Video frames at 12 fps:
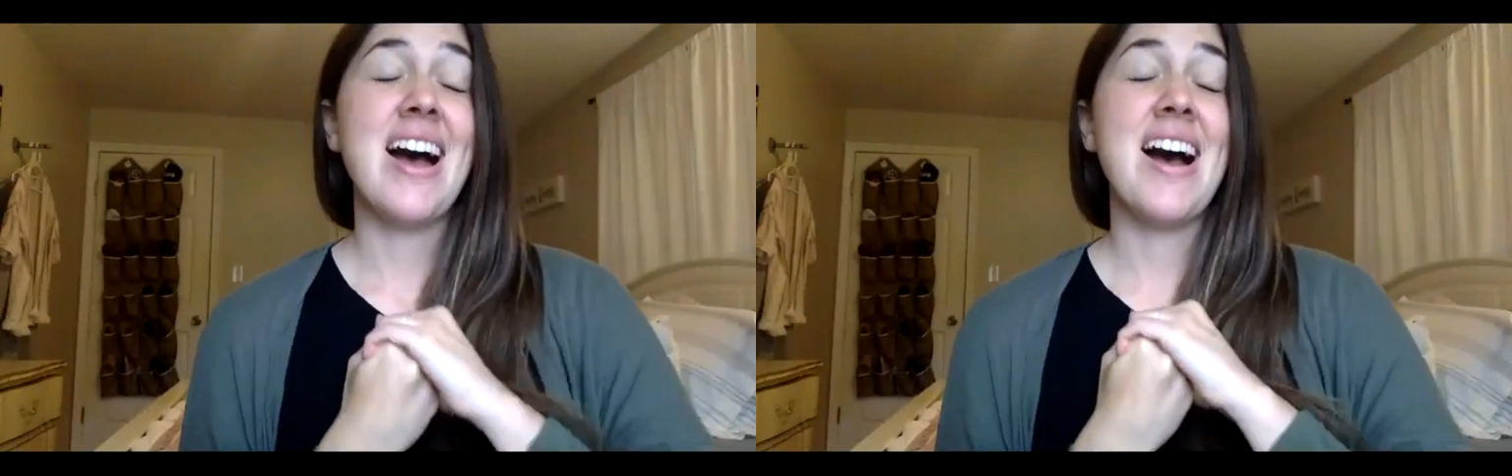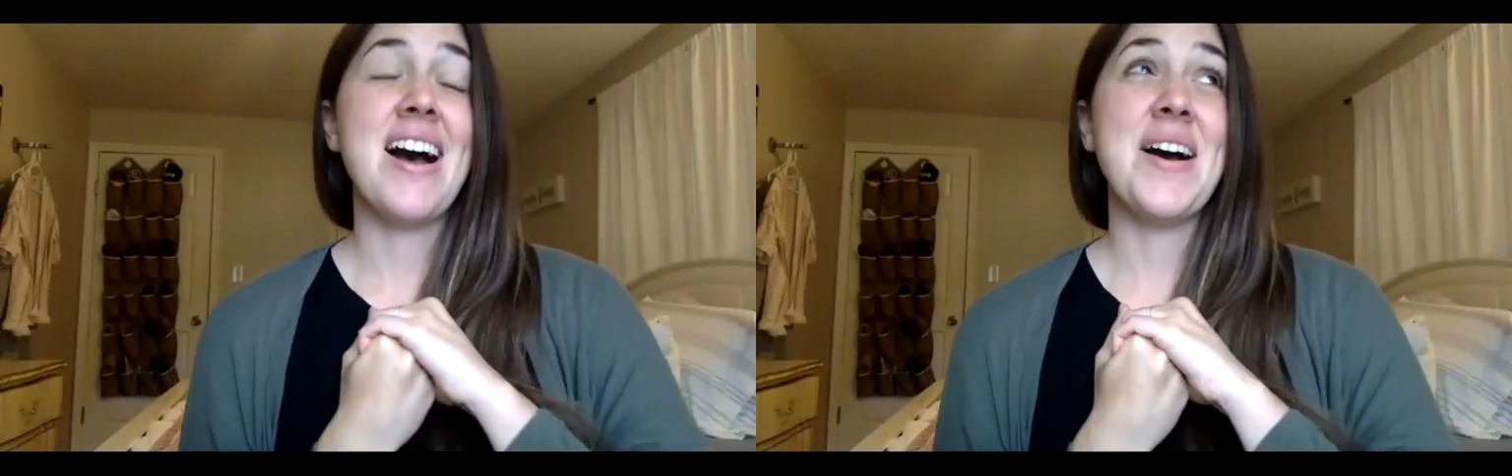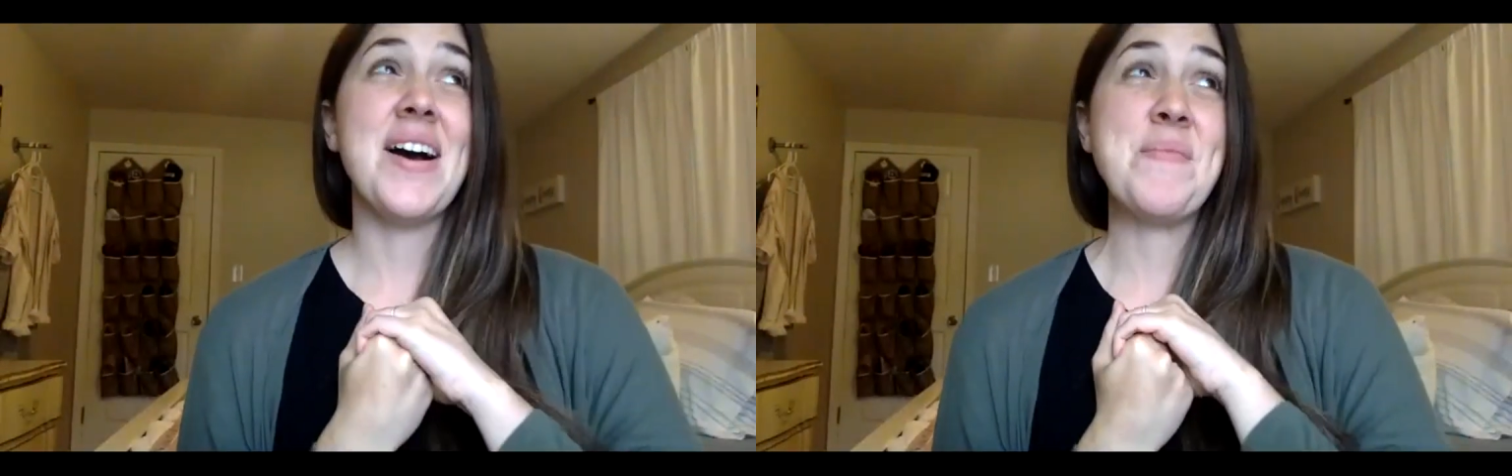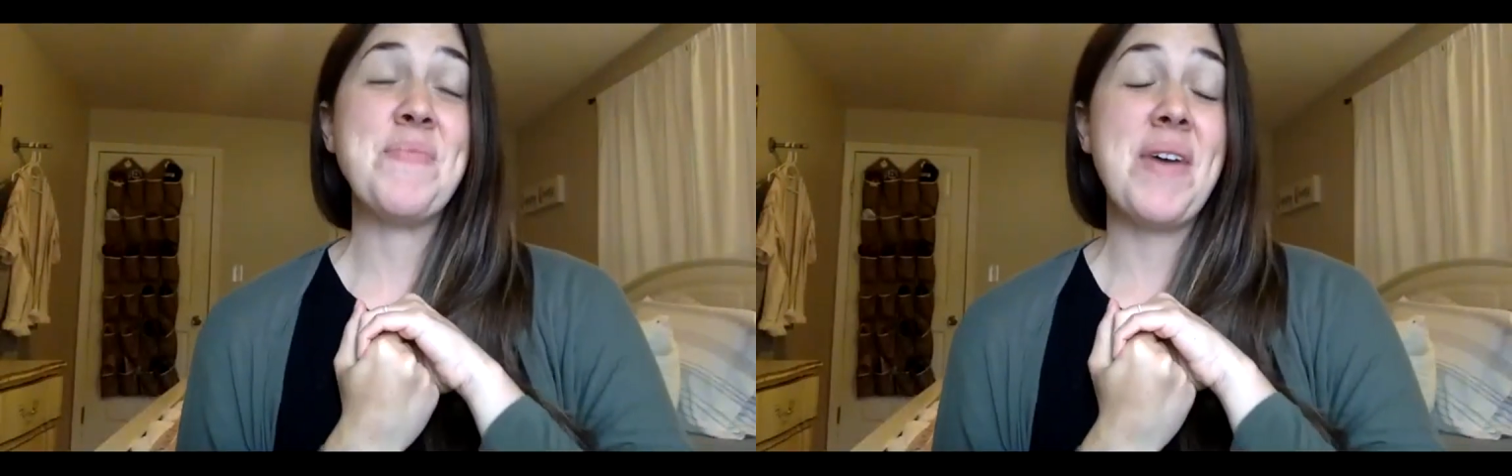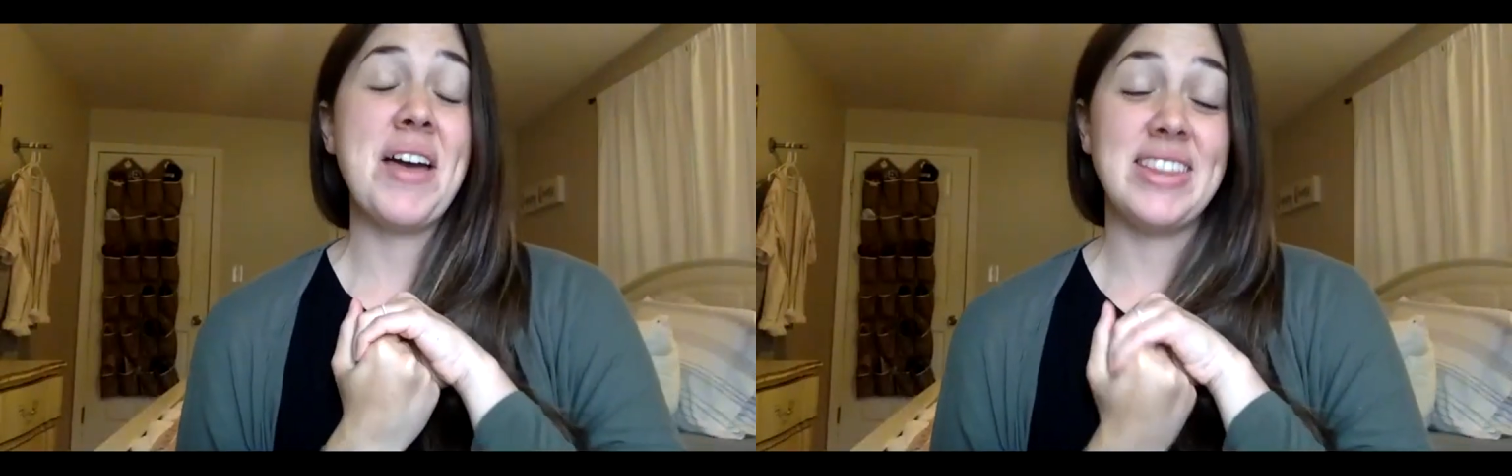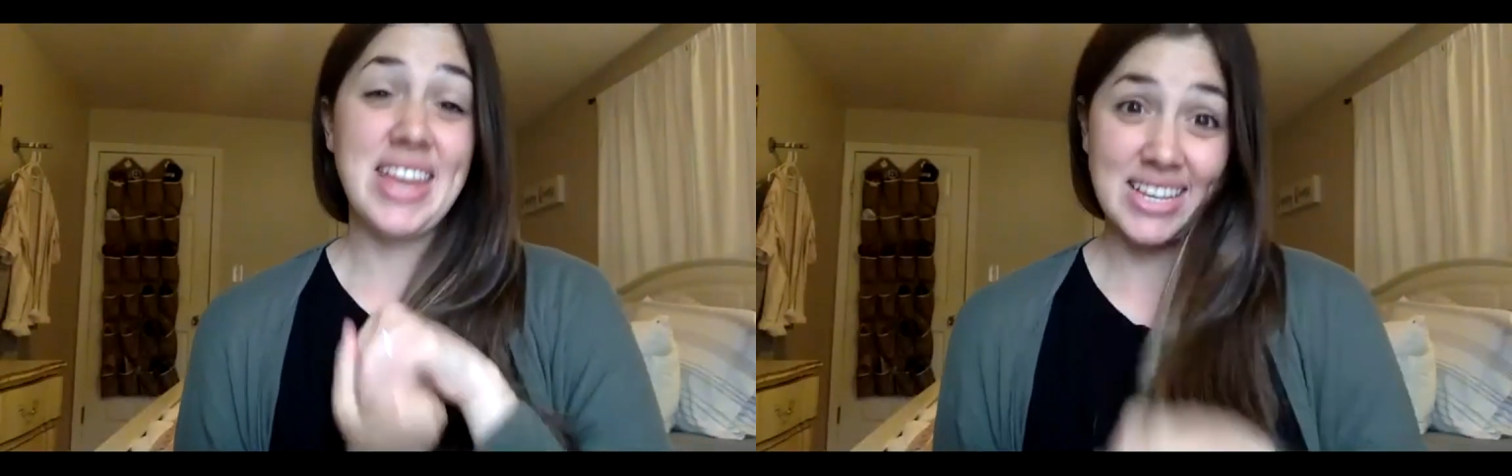um,
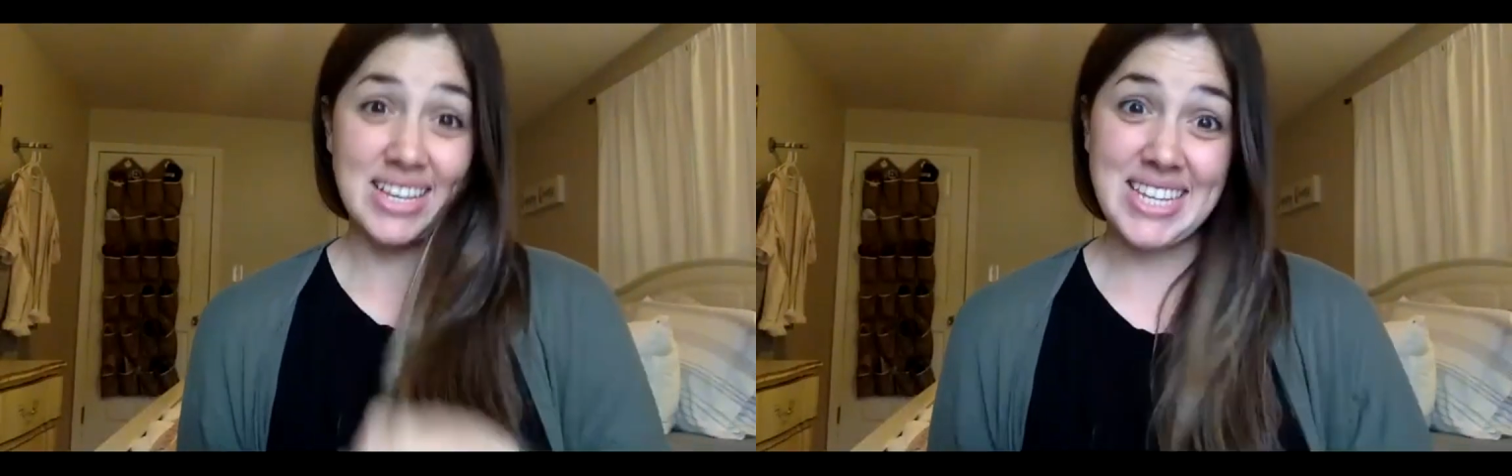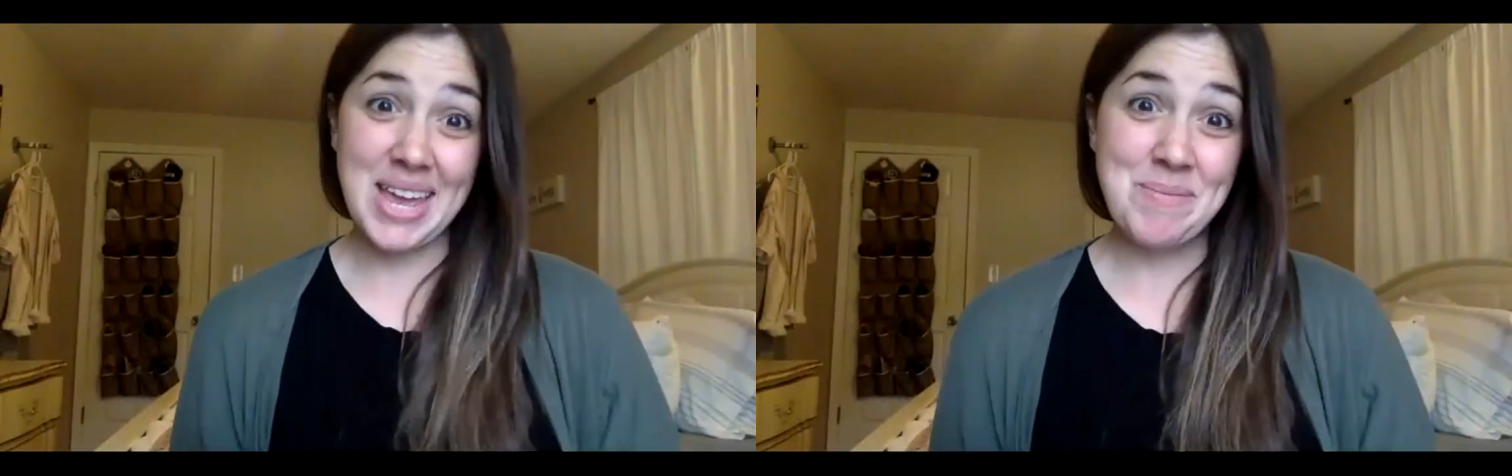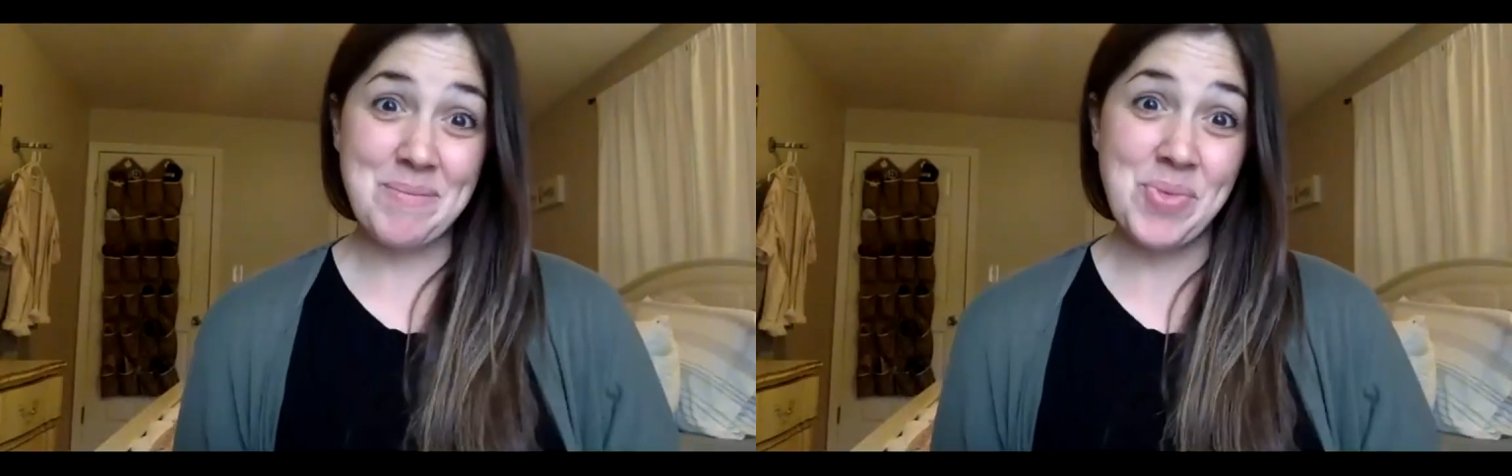next time